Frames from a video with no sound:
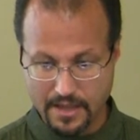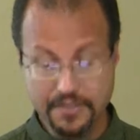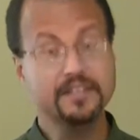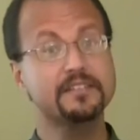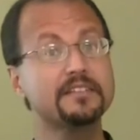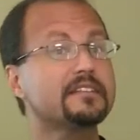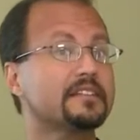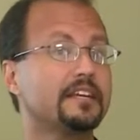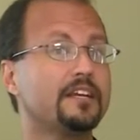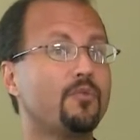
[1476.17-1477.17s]
This is
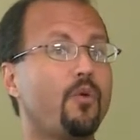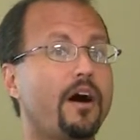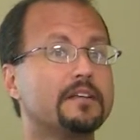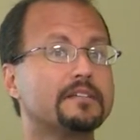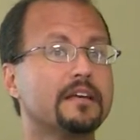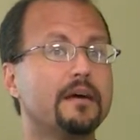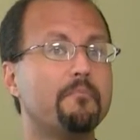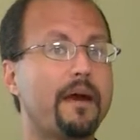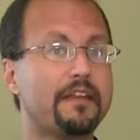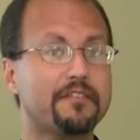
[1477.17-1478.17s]
indeed what
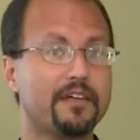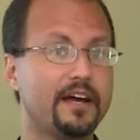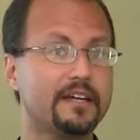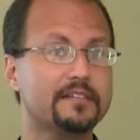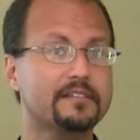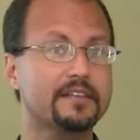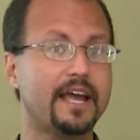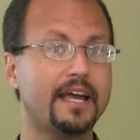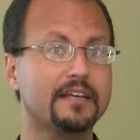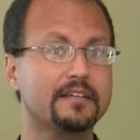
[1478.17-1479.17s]
Mattathias
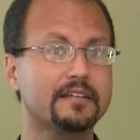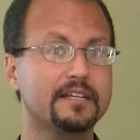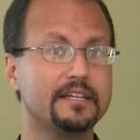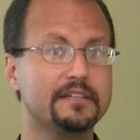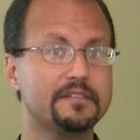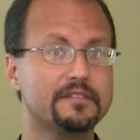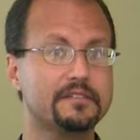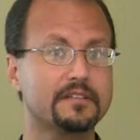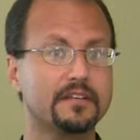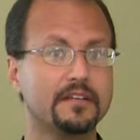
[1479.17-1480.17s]
and
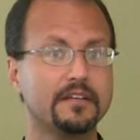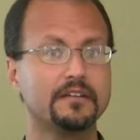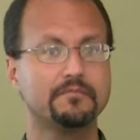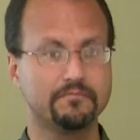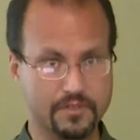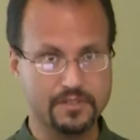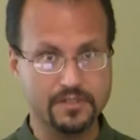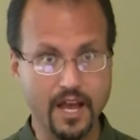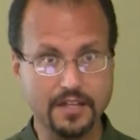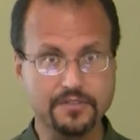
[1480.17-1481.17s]
his
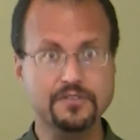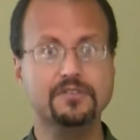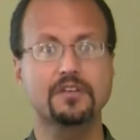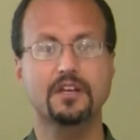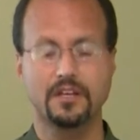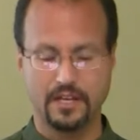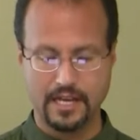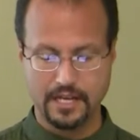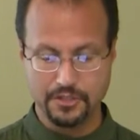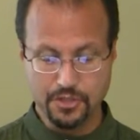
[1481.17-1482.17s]
sons
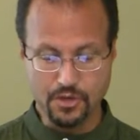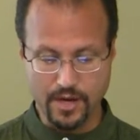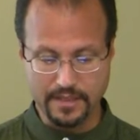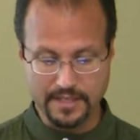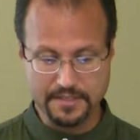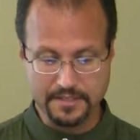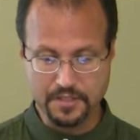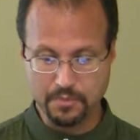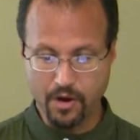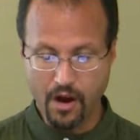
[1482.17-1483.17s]
do. At least this
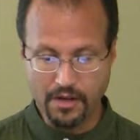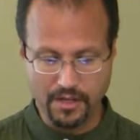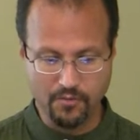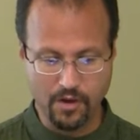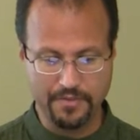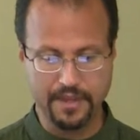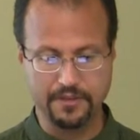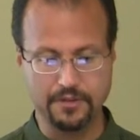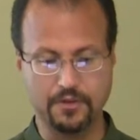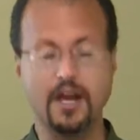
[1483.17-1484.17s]
is part of what they
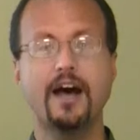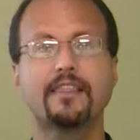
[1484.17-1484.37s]
do.